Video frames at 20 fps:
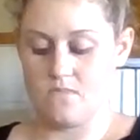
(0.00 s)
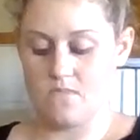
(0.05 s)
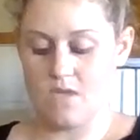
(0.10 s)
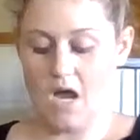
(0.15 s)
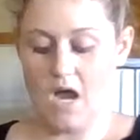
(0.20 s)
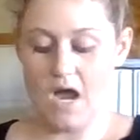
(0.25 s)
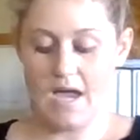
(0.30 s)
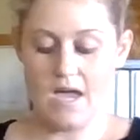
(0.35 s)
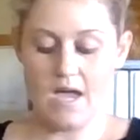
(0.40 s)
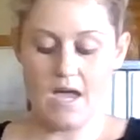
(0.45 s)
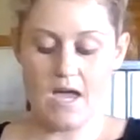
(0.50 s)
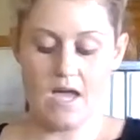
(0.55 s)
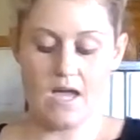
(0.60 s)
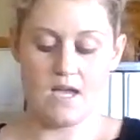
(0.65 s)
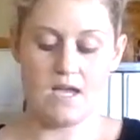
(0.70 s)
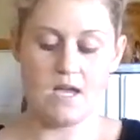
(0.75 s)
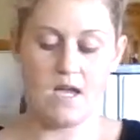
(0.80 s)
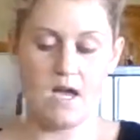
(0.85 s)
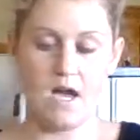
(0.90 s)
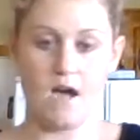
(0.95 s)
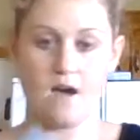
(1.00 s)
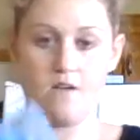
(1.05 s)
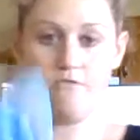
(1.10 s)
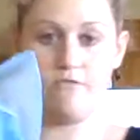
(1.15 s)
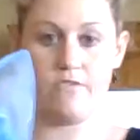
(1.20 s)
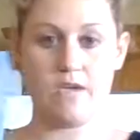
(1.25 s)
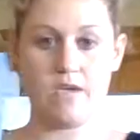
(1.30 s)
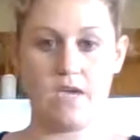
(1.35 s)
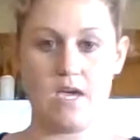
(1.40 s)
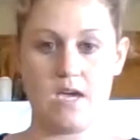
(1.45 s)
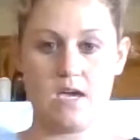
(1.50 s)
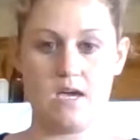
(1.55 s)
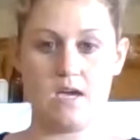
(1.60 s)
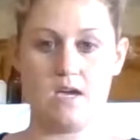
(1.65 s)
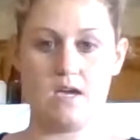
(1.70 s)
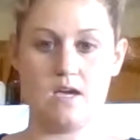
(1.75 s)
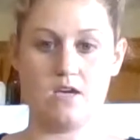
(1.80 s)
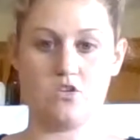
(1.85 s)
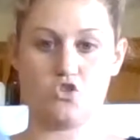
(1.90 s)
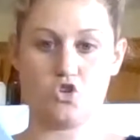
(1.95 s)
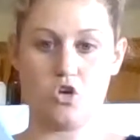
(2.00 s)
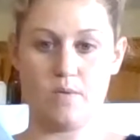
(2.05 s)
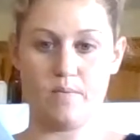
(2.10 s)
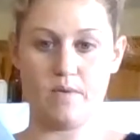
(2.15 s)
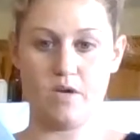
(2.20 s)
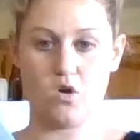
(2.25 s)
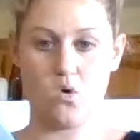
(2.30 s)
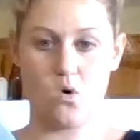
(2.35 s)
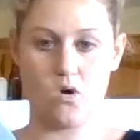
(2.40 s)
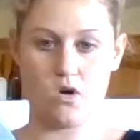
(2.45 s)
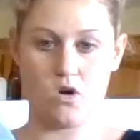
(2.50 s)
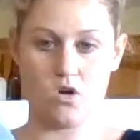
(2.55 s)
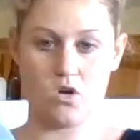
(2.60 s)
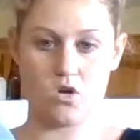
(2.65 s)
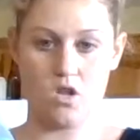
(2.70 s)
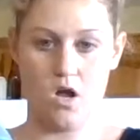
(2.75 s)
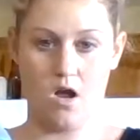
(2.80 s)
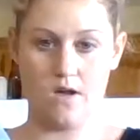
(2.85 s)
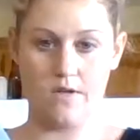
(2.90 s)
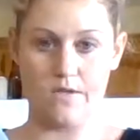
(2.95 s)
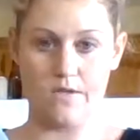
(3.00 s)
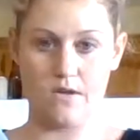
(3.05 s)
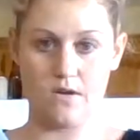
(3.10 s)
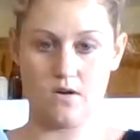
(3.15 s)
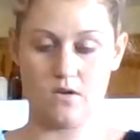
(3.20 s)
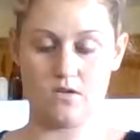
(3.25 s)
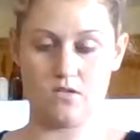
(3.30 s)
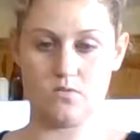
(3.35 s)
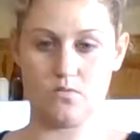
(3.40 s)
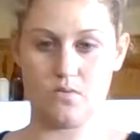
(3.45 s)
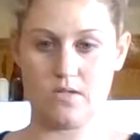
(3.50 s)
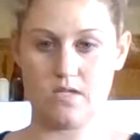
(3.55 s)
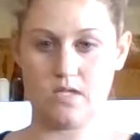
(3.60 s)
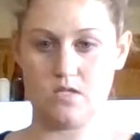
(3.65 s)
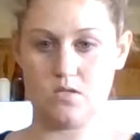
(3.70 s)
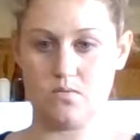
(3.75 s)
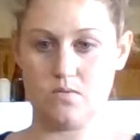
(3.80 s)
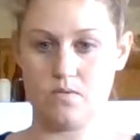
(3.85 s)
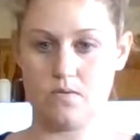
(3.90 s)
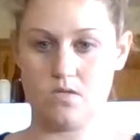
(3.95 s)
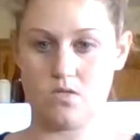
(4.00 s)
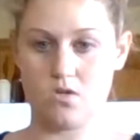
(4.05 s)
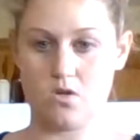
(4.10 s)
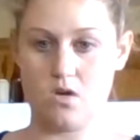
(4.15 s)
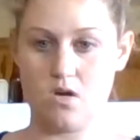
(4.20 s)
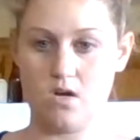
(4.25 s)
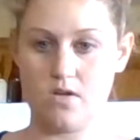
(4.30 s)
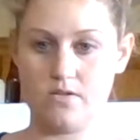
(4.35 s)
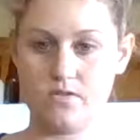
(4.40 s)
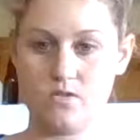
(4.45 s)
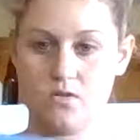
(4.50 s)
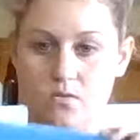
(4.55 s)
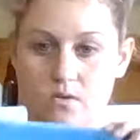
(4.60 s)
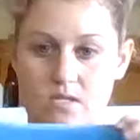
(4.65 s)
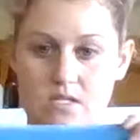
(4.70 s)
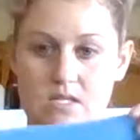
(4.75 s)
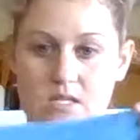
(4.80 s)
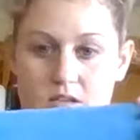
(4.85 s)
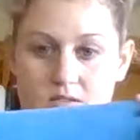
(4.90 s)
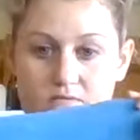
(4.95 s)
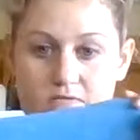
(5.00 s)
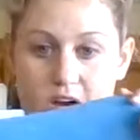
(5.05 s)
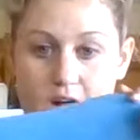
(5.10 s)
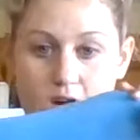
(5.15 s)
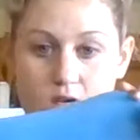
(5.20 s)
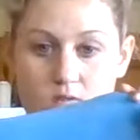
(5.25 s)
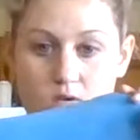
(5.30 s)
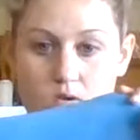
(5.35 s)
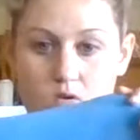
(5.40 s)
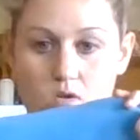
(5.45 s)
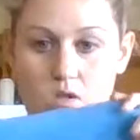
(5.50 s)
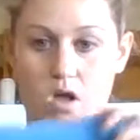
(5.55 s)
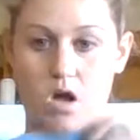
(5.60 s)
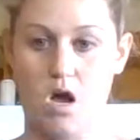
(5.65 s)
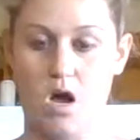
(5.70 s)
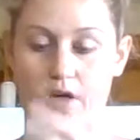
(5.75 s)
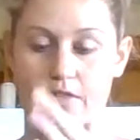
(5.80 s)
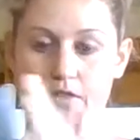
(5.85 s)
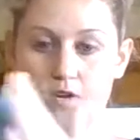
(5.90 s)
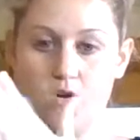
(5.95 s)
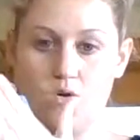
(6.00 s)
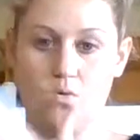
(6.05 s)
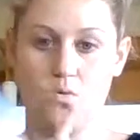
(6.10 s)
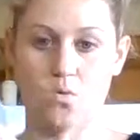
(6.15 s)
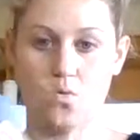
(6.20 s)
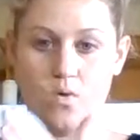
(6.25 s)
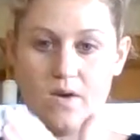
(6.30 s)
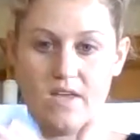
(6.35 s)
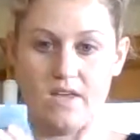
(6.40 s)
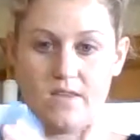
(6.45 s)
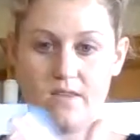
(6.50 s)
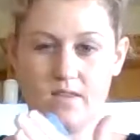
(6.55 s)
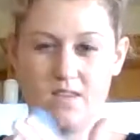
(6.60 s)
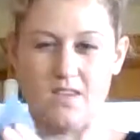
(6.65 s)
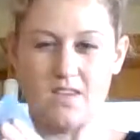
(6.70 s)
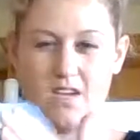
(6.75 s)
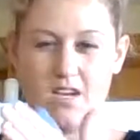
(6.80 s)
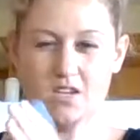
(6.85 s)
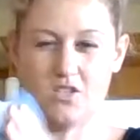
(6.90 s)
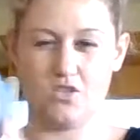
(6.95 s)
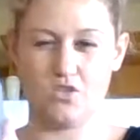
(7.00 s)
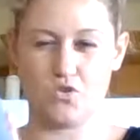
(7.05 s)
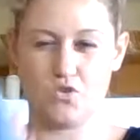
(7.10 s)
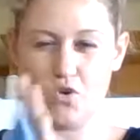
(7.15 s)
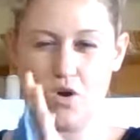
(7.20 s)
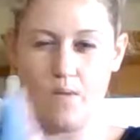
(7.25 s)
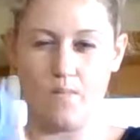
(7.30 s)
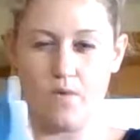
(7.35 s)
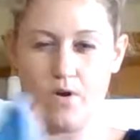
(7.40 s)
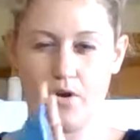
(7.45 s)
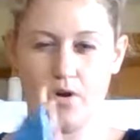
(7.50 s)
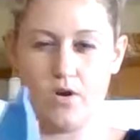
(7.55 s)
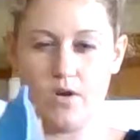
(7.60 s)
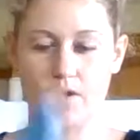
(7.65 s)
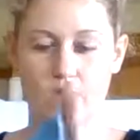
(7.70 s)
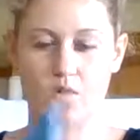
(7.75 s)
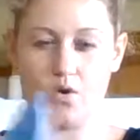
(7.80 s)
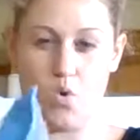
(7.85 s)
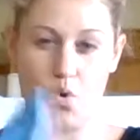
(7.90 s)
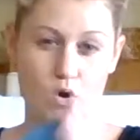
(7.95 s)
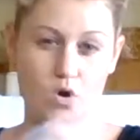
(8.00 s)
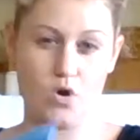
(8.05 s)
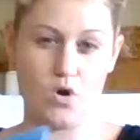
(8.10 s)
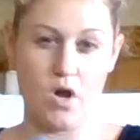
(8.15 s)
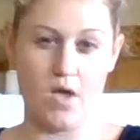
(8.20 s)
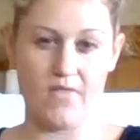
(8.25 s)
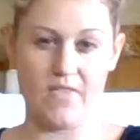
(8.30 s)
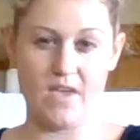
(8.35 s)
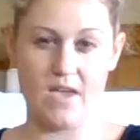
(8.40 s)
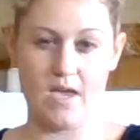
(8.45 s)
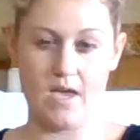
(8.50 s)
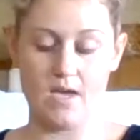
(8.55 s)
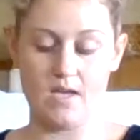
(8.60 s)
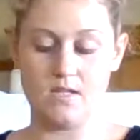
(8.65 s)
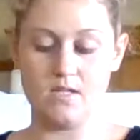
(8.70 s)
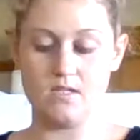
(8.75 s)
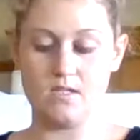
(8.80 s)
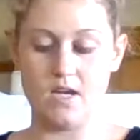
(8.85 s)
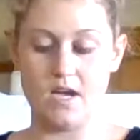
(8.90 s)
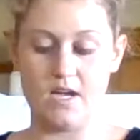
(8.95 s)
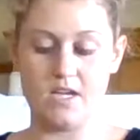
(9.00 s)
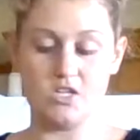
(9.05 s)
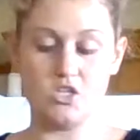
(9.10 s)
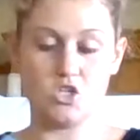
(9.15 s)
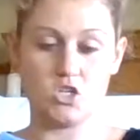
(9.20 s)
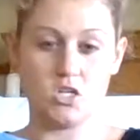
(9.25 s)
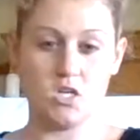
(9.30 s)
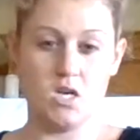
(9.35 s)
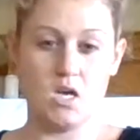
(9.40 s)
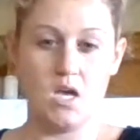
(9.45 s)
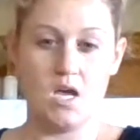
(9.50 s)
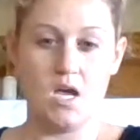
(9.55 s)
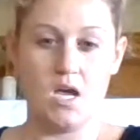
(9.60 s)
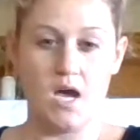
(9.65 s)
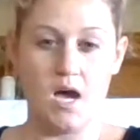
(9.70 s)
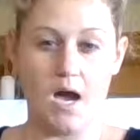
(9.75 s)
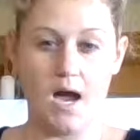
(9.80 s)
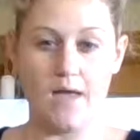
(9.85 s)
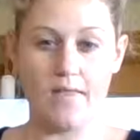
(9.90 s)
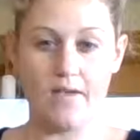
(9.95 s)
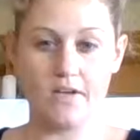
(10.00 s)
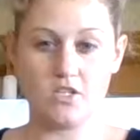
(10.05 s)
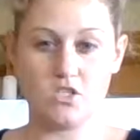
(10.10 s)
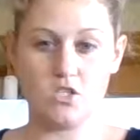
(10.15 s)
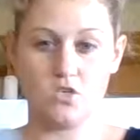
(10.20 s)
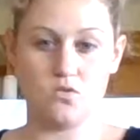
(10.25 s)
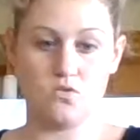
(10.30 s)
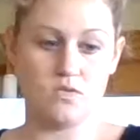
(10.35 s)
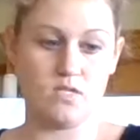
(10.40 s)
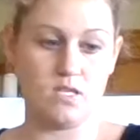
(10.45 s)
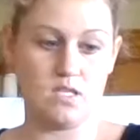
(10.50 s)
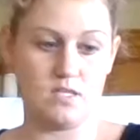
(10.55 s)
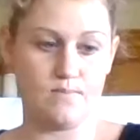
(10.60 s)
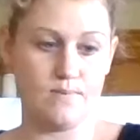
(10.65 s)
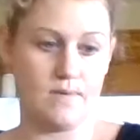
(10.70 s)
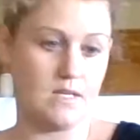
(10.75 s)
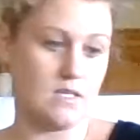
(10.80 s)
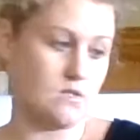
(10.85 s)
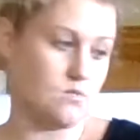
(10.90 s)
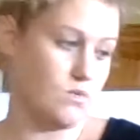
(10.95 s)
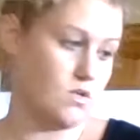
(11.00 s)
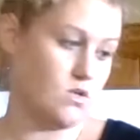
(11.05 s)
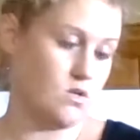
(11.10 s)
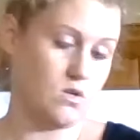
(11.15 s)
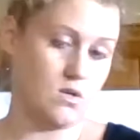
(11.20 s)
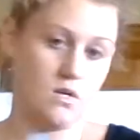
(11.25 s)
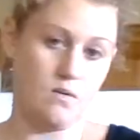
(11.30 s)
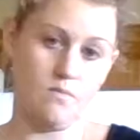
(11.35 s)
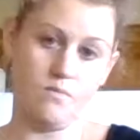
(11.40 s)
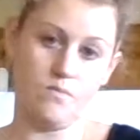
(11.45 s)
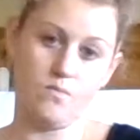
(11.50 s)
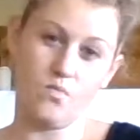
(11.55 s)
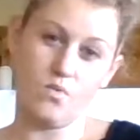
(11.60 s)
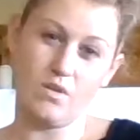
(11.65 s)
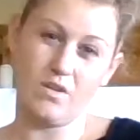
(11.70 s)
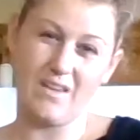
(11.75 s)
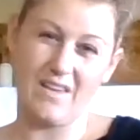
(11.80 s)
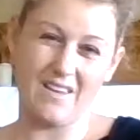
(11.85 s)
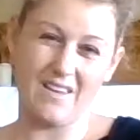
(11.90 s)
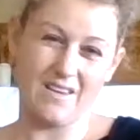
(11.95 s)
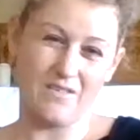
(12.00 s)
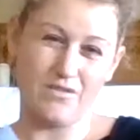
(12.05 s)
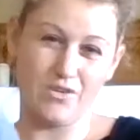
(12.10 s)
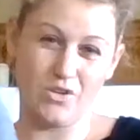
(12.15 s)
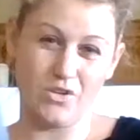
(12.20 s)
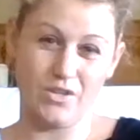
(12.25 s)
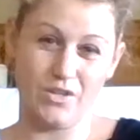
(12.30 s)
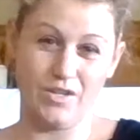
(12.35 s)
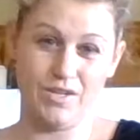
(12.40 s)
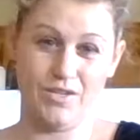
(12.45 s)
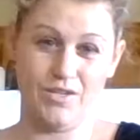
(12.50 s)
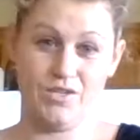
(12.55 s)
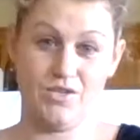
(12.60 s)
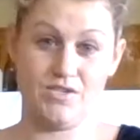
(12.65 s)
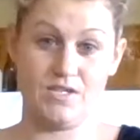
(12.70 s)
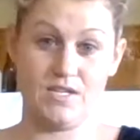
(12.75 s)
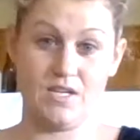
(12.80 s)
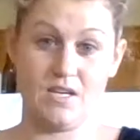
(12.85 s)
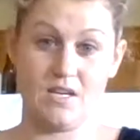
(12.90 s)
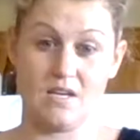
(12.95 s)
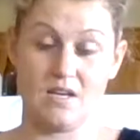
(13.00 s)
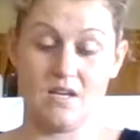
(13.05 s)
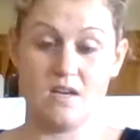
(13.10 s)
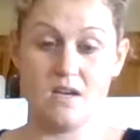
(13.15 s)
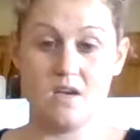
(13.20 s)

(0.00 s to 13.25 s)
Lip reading: I have a scrubby corner cloth here, is what this one's called. So it's an EnviroCloth with a scrubby corner on the edge. I like to use this because if you're cleaning your sink,